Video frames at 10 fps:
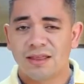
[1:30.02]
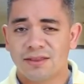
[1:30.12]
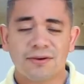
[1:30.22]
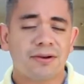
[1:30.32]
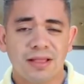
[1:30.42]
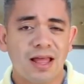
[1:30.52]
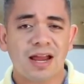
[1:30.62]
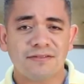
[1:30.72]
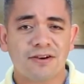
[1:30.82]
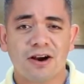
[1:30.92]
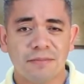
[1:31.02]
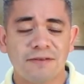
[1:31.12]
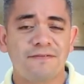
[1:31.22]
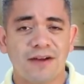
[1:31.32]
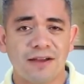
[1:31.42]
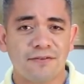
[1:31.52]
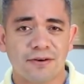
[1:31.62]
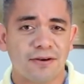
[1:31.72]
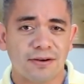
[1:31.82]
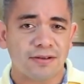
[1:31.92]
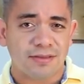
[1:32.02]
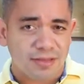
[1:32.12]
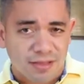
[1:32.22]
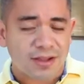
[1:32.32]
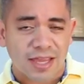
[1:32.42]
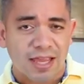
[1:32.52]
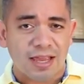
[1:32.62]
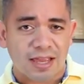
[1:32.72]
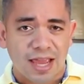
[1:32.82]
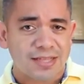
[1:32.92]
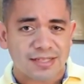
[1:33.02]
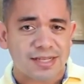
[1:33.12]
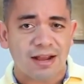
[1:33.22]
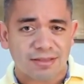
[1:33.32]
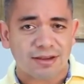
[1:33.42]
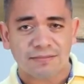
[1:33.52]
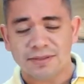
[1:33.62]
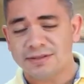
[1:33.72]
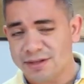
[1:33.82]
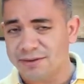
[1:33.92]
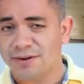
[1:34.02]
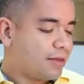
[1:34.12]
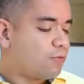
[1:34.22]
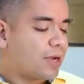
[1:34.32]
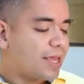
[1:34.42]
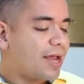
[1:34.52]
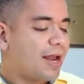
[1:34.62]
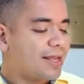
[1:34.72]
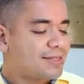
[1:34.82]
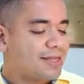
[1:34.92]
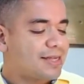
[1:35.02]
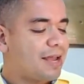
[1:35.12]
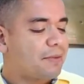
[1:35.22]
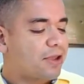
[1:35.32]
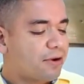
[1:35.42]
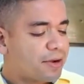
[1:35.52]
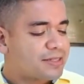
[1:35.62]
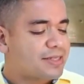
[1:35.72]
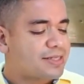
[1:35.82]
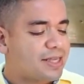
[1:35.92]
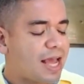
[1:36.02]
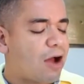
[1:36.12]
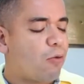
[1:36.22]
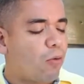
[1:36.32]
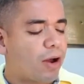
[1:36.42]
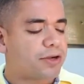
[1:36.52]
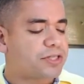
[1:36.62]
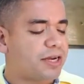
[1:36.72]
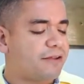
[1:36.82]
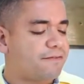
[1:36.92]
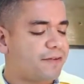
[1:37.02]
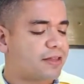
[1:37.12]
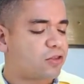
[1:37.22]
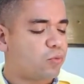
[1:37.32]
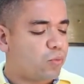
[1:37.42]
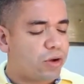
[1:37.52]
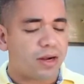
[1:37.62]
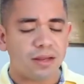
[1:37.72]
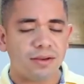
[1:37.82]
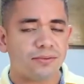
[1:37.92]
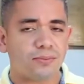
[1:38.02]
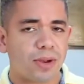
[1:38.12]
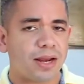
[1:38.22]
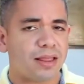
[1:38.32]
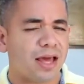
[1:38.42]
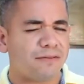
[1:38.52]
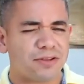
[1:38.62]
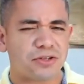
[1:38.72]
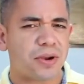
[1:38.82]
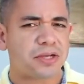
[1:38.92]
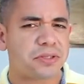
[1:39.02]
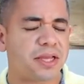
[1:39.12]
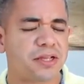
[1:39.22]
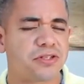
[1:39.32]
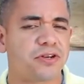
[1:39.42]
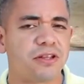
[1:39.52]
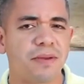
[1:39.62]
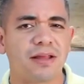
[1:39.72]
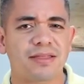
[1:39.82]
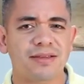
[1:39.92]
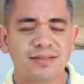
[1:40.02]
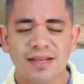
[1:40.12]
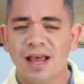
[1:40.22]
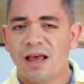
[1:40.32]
There are a lot of carbon fiber looking cases out there, but no. Then Joaquin Arias says, I'm curious to see how water is going to affect the wood. And you're right, a lot of us are actually concerned about this,